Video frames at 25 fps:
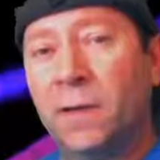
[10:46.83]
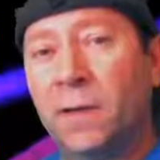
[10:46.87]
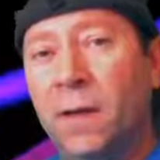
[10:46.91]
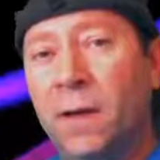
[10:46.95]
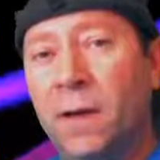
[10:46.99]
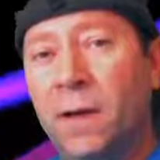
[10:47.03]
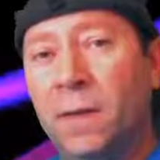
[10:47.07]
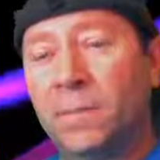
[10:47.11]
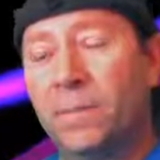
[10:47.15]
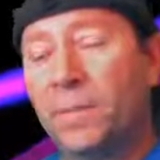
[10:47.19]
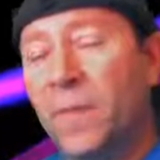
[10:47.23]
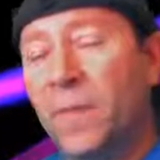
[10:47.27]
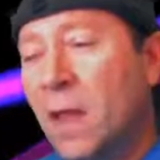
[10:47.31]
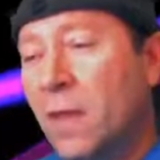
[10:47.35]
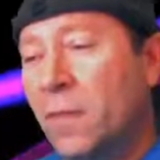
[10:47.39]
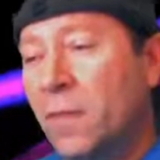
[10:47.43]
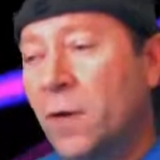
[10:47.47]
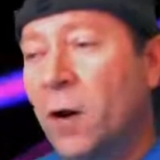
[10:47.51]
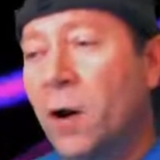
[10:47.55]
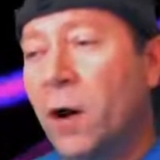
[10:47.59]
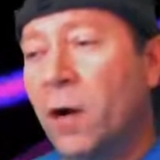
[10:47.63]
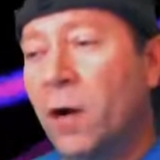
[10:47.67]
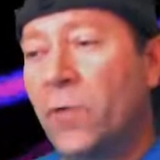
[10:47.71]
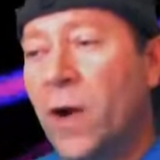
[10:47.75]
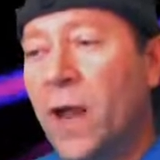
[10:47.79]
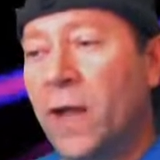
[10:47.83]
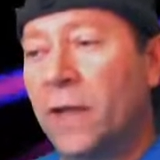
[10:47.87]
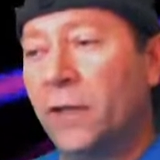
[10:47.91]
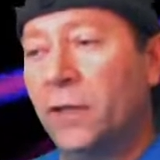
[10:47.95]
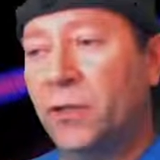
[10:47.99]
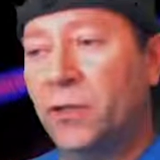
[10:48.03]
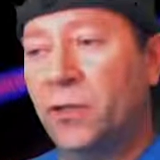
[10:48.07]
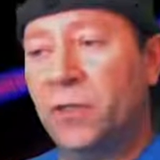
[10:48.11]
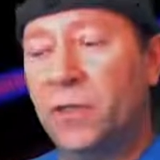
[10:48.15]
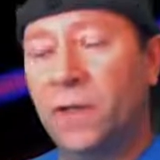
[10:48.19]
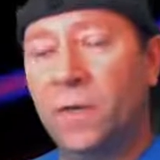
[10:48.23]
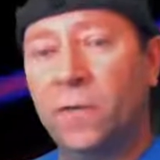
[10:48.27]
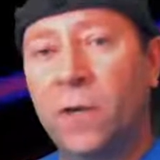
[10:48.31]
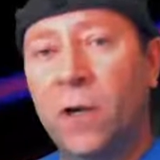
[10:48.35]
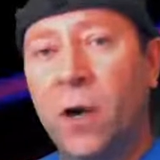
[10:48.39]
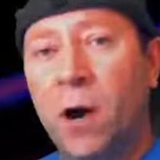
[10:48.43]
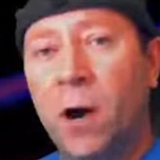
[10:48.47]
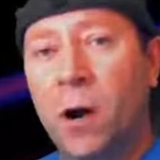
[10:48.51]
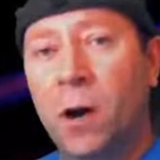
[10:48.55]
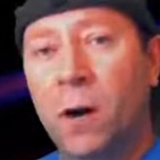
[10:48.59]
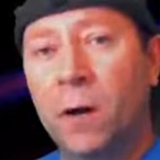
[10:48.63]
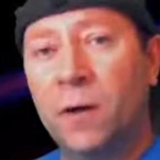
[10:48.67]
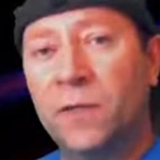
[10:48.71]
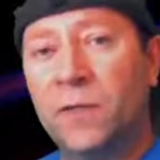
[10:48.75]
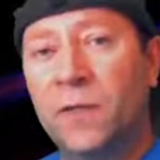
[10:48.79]
There are wreckages of
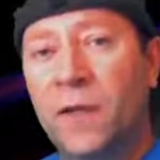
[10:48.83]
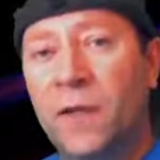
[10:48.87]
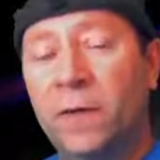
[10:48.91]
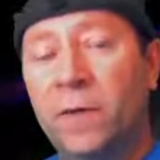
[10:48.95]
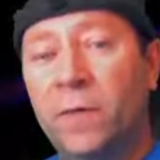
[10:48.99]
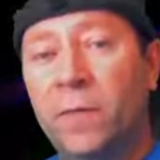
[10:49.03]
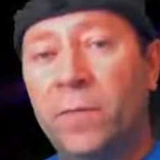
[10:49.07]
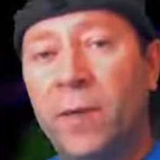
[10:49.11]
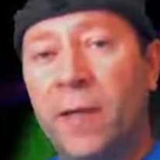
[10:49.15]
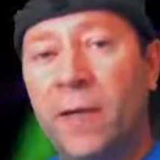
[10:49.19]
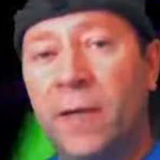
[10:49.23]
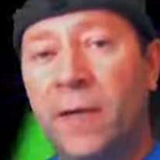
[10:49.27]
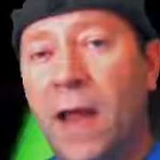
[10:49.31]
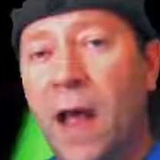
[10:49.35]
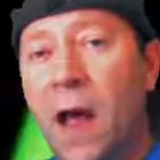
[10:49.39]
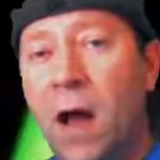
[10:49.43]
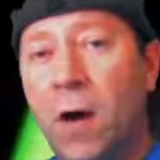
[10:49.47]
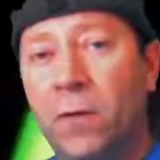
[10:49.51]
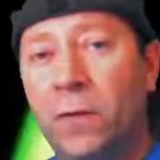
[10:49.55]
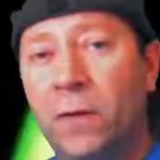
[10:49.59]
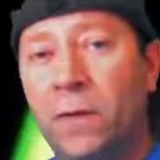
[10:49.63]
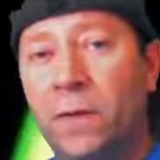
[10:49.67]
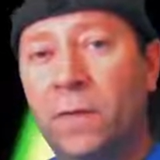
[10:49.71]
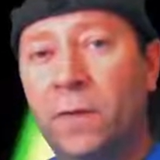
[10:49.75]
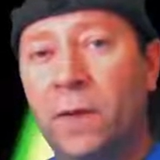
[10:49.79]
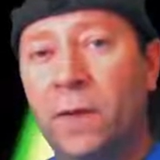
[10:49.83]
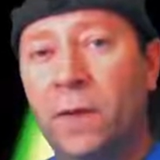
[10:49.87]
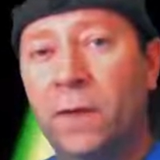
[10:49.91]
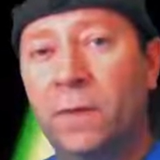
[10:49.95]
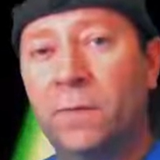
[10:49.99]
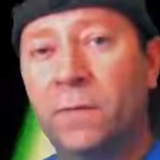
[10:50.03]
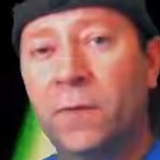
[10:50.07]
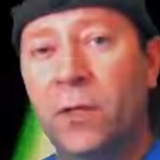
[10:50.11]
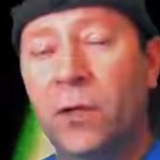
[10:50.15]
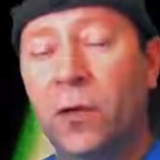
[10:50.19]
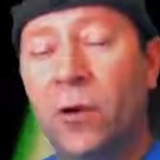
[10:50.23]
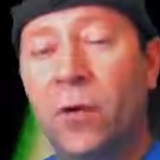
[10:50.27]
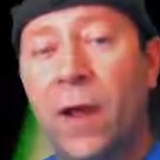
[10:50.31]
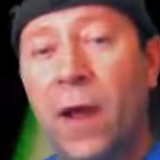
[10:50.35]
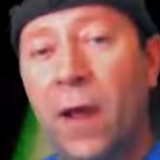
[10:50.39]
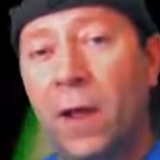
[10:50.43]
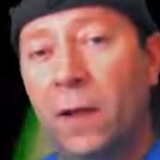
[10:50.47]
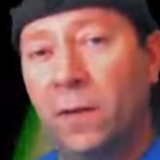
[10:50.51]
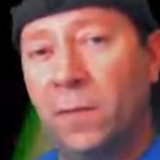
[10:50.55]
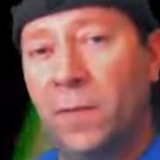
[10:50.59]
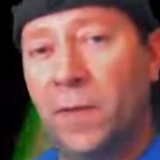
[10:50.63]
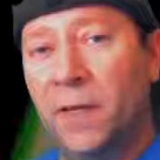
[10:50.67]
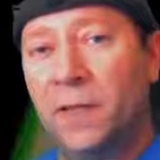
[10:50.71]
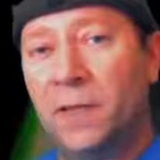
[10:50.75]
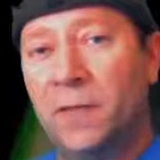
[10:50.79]
cars that have been out in the
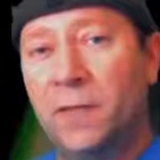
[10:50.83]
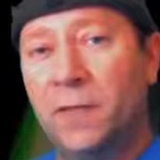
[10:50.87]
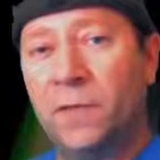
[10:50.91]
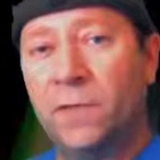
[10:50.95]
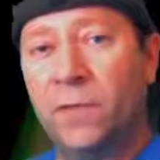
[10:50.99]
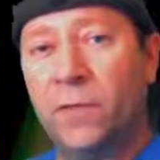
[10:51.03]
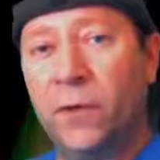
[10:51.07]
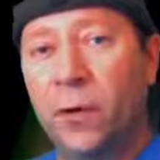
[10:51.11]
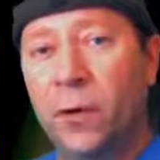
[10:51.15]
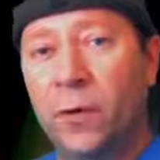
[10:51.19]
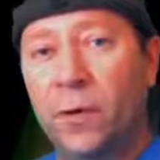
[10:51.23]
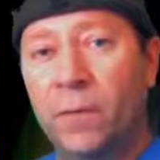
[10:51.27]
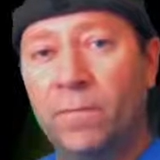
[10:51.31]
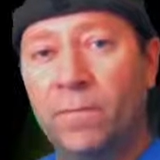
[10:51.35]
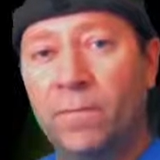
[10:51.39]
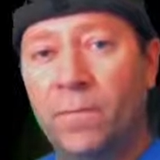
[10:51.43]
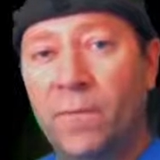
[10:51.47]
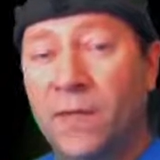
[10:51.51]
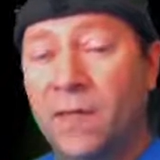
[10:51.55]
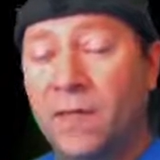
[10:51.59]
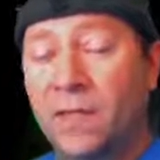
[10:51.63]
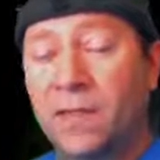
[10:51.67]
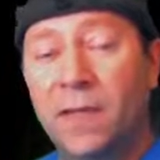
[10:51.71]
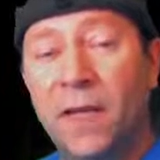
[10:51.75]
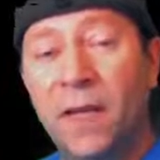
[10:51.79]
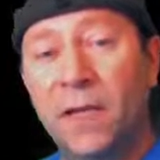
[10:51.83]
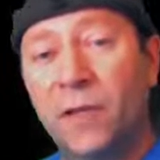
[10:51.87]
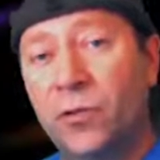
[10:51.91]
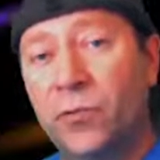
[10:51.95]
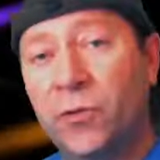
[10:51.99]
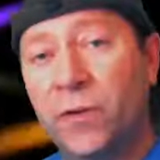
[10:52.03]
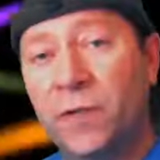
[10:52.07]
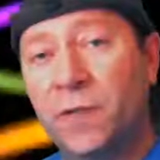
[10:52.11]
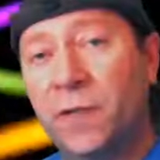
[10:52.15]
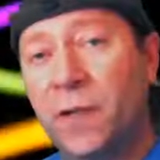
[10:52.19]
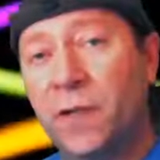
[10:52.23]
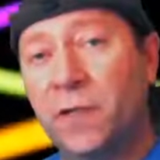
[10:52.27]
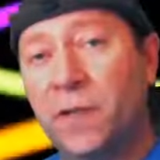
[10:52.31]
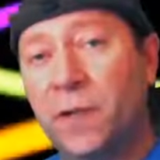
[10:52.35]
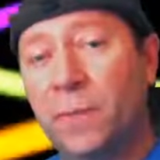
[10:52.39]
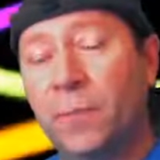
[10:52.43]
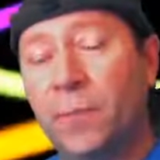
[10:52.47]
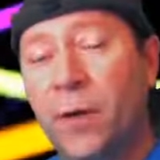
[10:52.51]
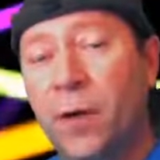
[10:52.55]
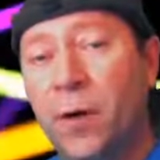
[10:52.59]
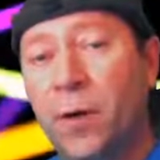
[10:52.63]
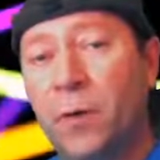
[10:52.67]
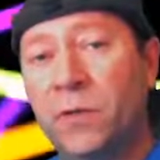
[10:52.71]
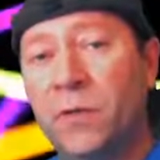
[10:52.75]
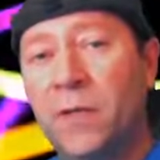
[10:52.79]
elements for these centuries, I
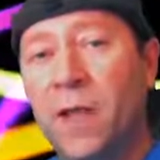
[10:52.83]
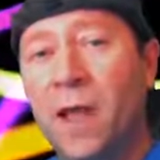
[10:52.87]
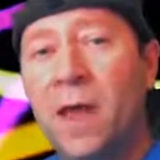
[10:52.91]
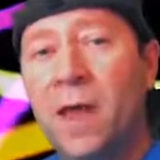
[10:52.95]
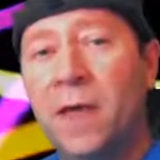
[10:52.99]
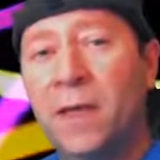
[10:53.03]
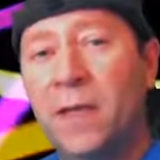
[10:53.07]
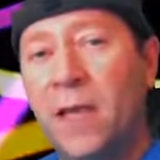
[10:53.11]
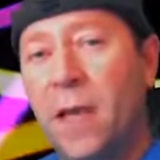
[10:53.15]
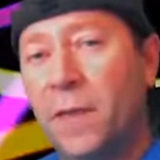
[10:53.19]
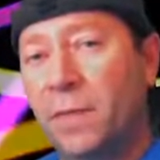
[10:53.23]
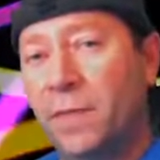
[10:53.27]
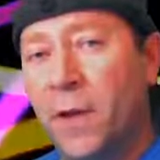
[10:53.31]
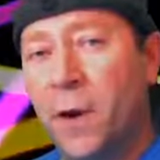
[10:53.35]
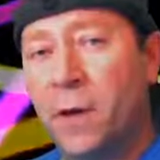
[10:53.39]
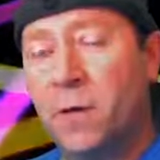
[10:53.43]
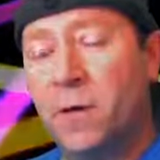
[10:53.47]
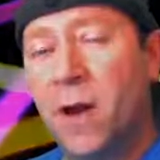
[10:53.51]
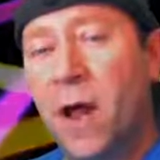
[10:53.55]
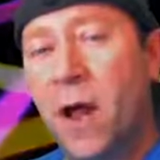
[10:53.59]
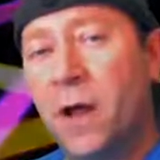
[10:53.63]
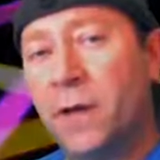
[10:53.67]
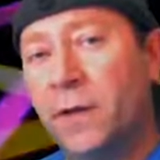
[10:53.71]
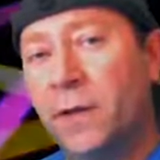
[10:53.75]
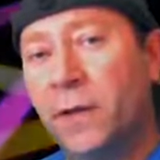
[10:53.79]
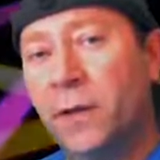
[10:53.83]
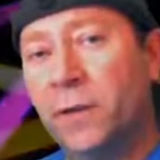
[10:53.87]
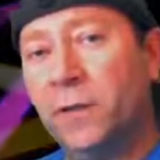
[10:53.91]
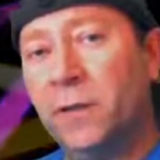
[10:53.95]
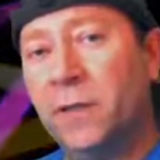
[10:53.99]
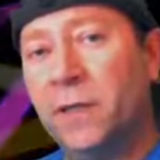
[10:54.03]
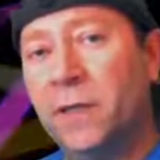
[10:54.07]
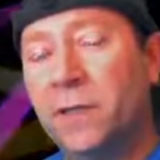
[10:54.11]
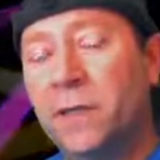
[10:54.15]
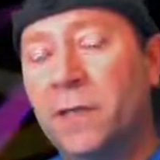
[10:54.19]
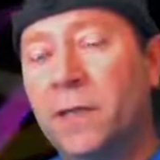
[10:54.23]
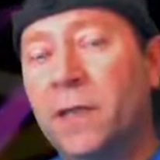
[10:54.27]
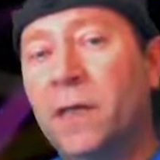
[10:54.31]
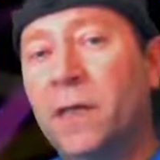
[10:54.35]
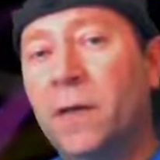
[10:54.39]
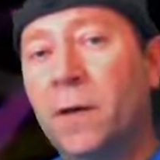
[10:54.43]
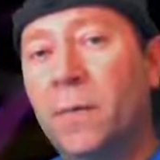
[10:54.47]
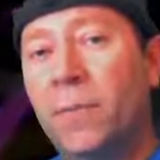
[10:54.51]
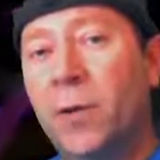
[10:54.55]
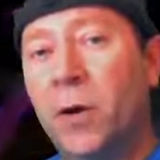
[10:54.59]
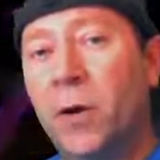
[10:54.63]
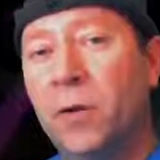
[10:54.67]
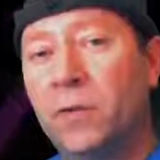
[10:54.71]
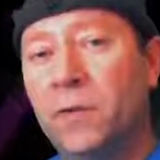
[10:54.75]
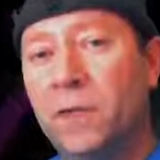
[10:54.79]
suppose, yet they're not nearly as
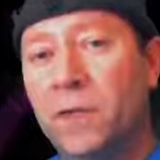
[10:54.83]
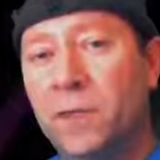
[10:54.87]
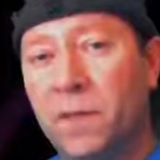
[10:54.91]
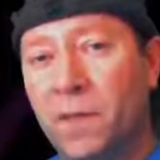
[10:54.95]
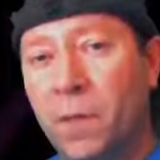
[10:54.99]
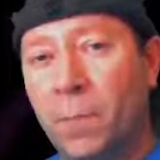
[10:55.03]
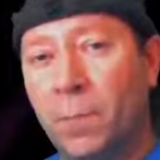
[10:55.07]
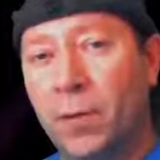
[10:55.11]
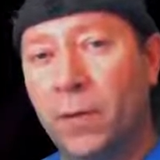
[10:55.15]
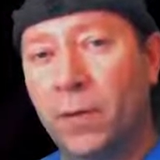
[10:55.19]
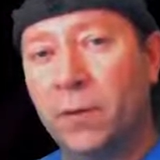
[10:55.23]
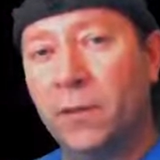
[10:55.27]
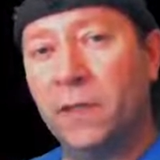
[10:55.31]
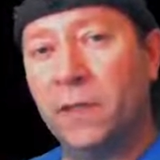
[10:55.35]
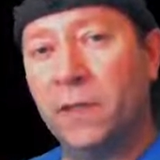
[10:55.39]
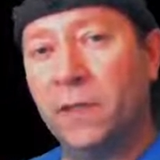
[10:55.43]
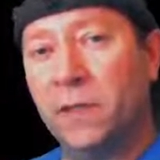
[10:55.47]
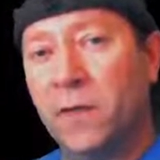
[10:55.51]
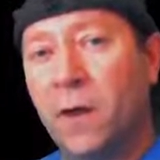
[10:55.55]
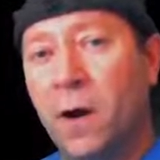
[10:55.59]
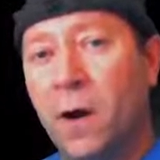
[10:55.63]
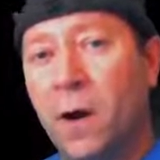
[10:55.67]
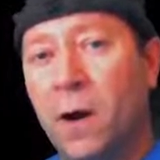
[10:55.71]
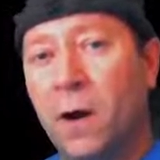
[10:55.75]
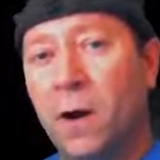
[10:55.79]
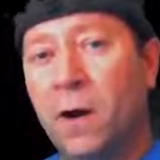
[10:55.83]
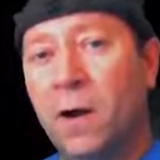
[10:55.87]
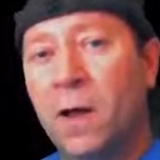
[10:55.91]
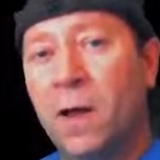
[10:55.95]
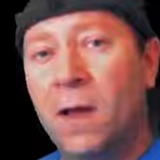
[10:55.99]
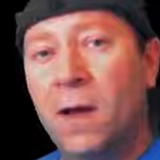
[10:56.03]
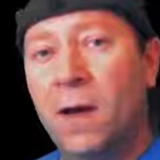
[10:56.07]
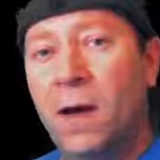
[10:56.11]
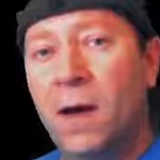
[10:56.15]
decomposed as the buildings are.